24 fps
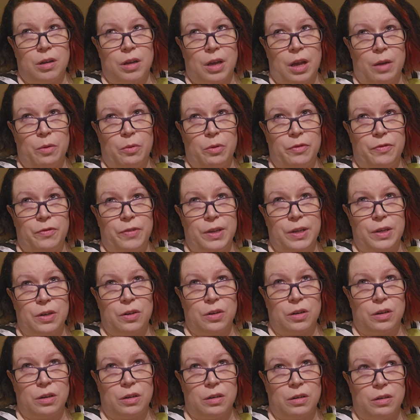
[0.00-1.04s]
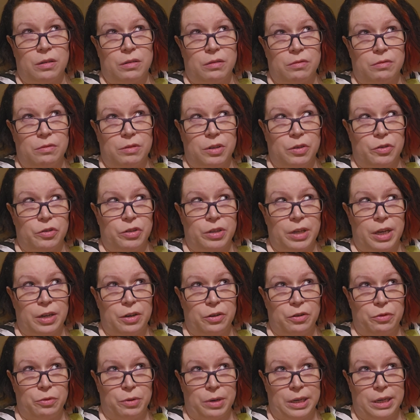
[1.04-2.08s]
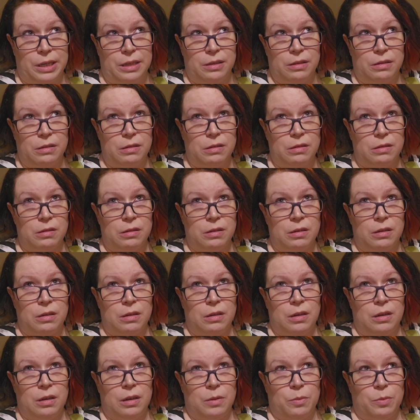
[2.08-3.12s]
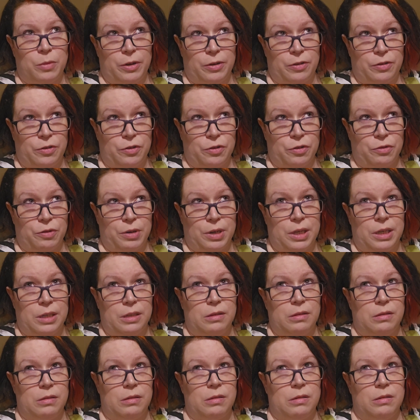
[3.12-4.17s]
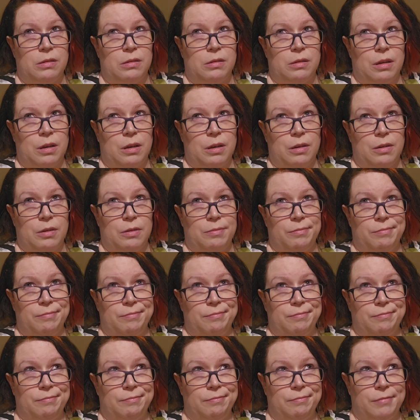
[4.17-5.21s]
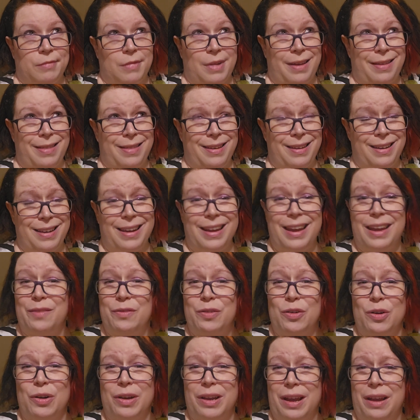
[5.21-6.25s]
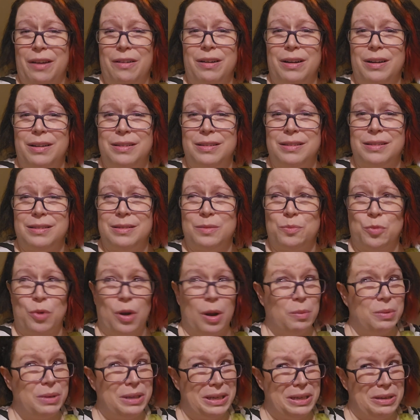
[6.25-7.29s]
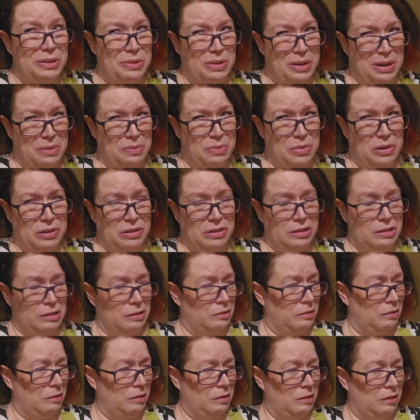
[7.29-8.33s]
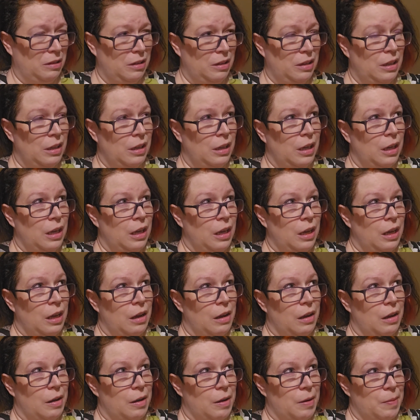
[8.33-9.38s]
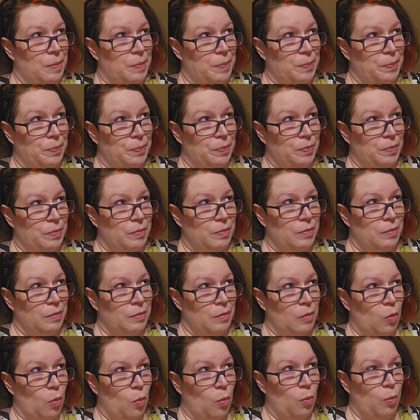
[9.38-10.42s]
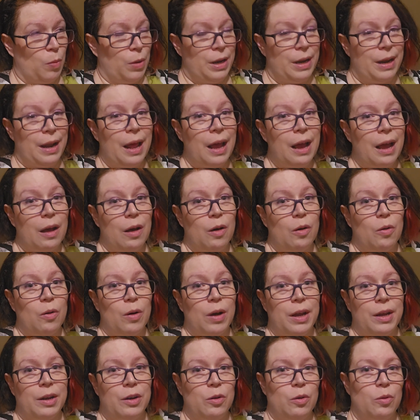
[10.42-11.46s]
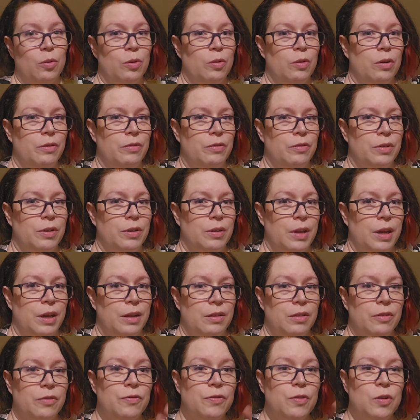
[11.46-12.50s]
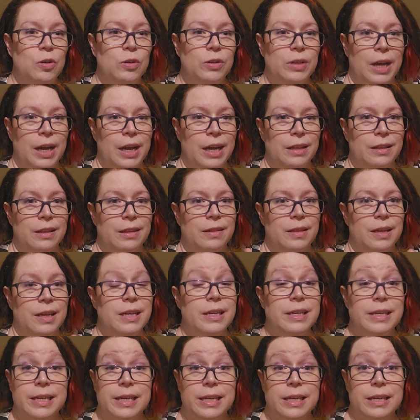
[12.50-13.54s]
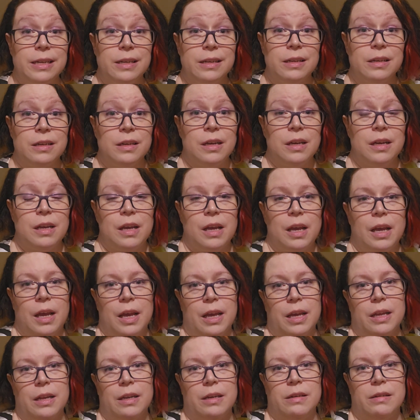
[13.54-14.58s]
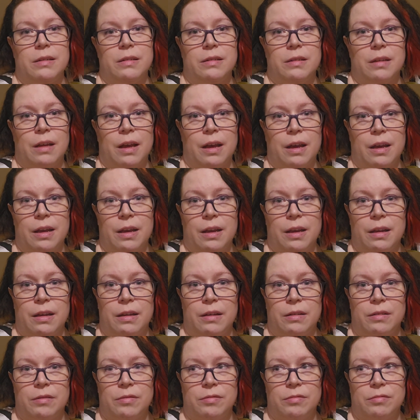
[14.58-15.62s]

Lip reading: would feed her, she had her greens, mustard greens. I think I gave her carrots, probably cucumbers. But now I know of like the full diet that they need, and I